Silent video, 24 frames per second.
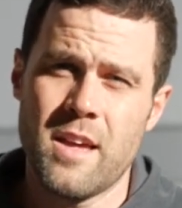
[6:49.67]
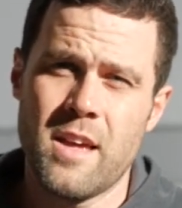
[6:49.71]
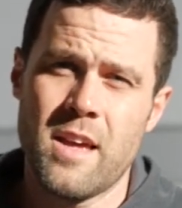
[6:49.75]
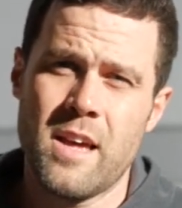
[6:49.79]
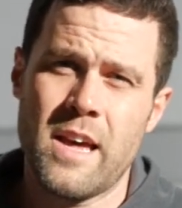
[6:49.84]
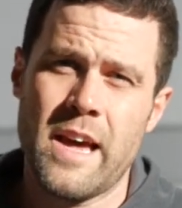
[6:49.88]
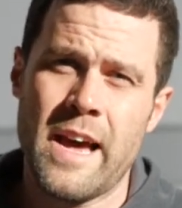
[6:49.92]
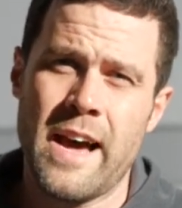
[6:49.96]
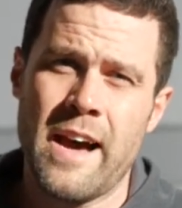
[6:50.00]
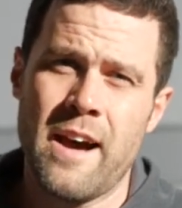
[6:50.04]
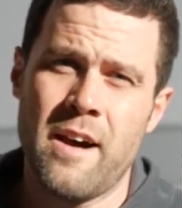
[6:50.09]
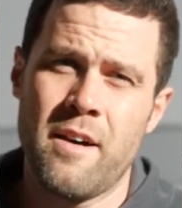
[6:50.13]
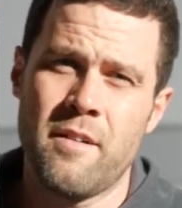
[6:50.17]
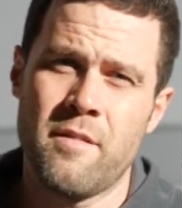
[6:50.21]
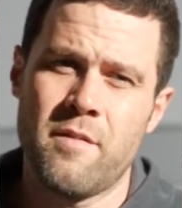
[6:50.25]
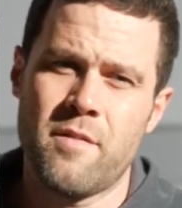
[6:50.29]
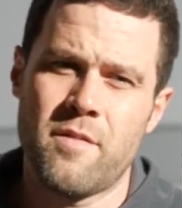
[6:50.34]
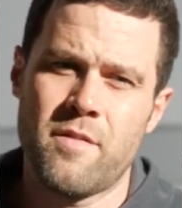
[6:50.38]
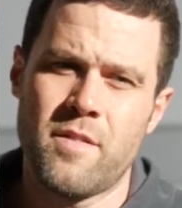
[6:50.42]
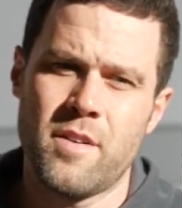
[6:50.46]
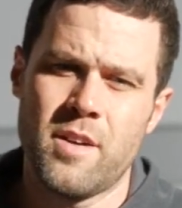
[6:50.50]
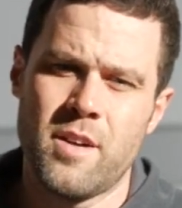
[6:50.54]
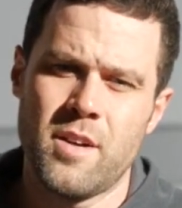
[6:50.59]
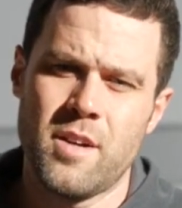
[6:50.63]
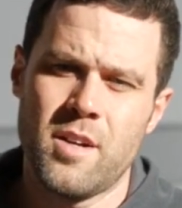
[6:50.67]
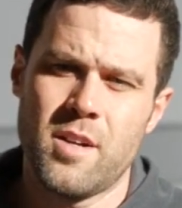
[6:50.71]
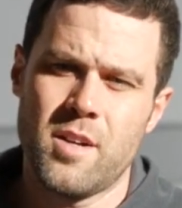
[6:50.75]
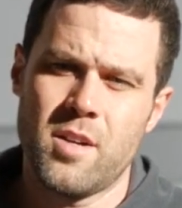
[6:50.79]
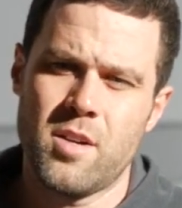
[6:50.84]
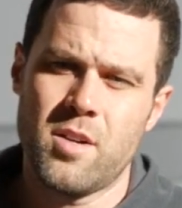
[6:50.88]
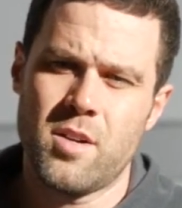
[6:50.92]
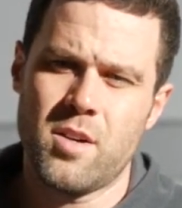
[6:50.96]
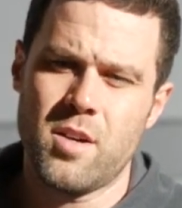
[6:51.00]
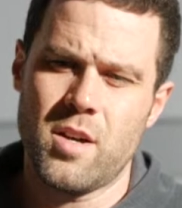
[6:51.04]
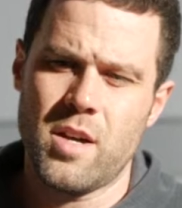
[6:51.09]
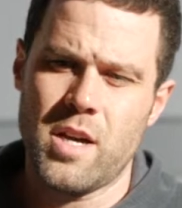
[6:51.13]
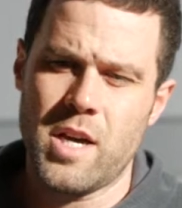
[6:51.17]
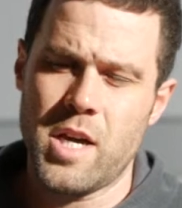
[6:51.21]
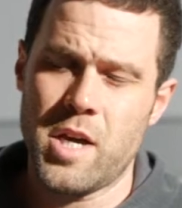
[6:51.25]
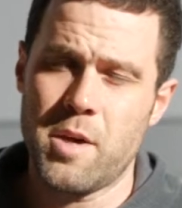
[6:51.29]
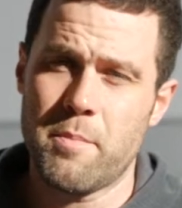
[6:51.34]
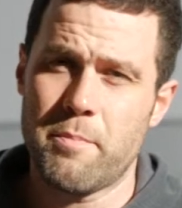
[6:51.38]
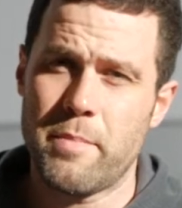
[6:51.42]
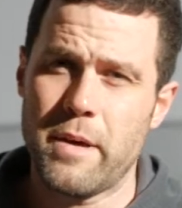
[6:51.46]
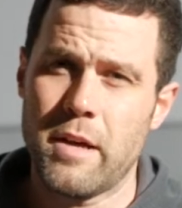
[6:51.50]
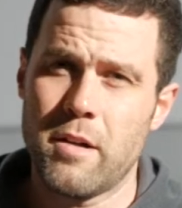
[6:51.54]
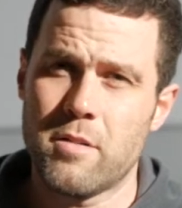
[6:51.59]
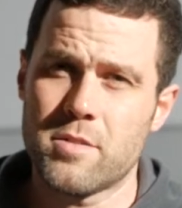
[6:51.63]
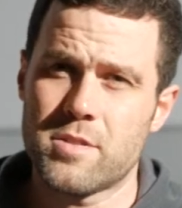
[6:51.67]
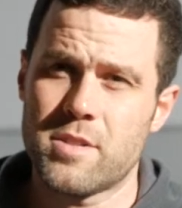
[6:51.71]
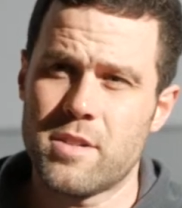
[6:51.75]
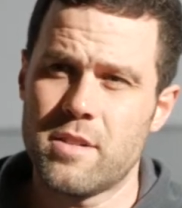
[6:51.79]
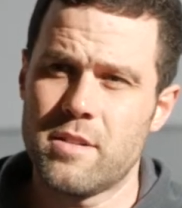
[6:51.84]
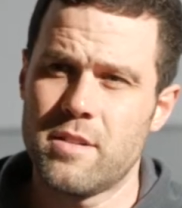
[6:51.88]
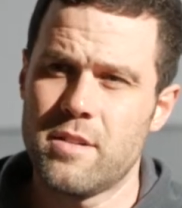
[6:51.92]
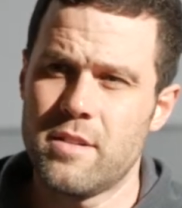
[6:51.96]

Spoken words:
have a hip belt,